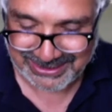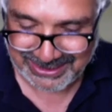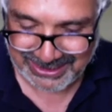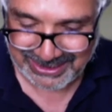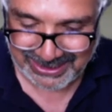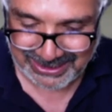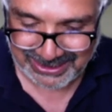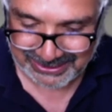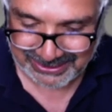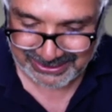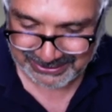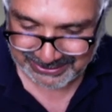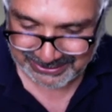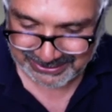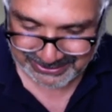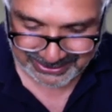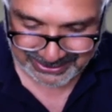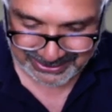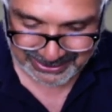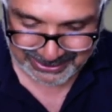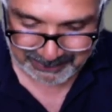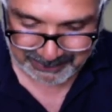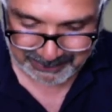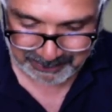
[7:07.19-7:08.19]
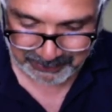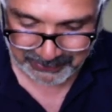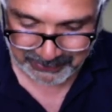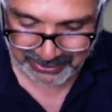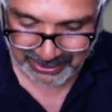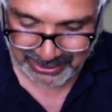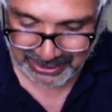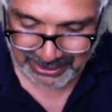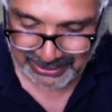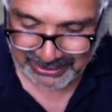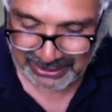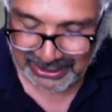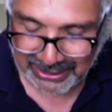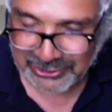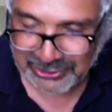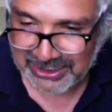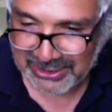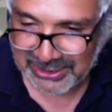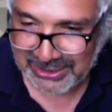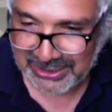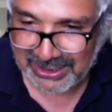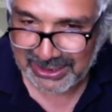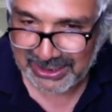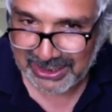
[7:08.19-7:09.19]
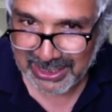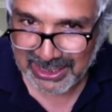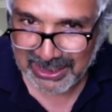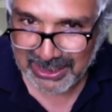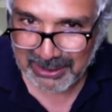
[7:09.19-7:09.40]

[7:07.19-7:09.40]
and, um, and actually